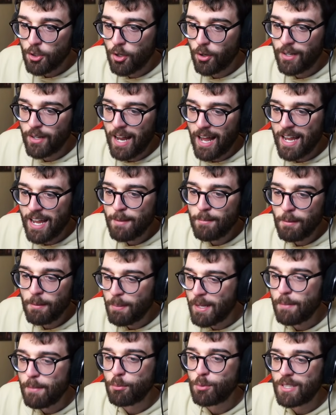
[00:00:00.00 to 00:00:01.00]
Go and aim at
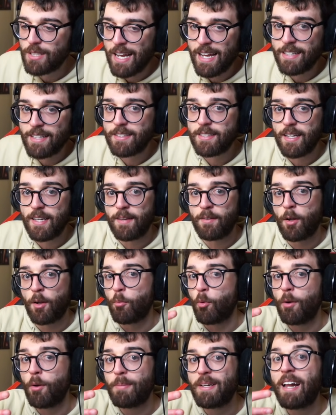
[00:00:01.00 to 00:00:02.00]
people's heads. There
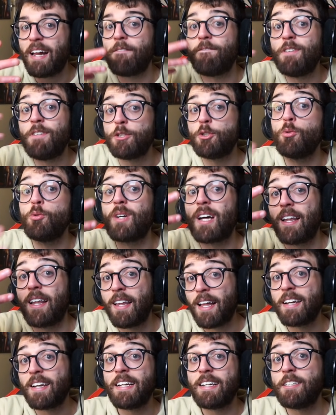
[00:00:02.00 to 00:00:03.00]
won't be that visual
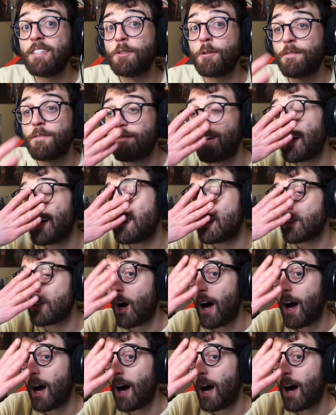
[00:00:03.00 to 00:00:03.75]
clutter in your face.